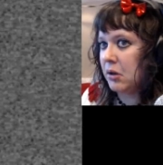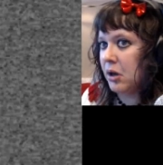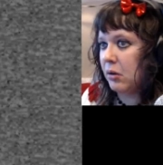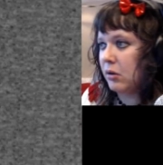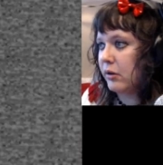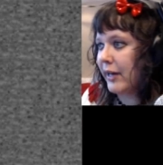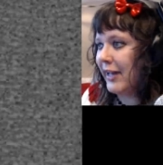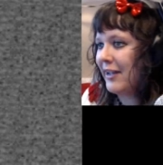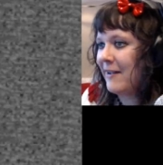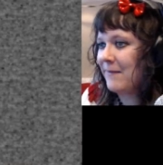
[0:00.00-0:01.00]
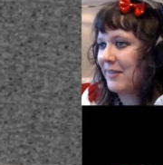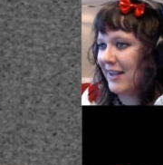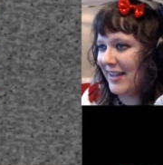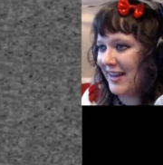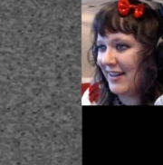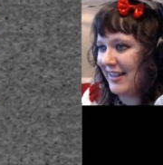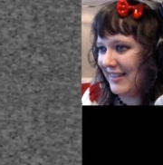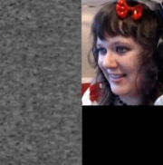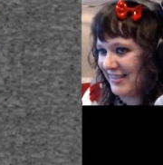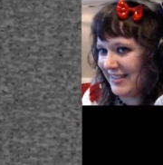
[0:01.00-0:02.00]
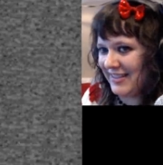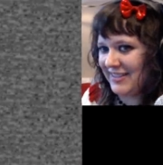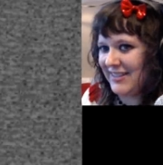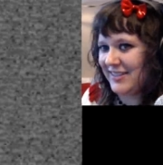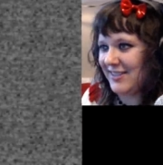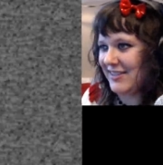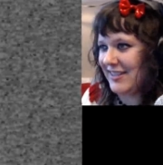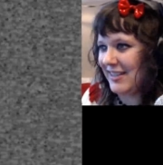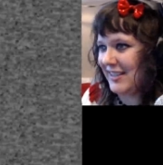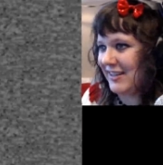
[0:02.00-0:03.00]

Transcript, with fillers: Oh, okay. I kinda like this scene, it's interesting.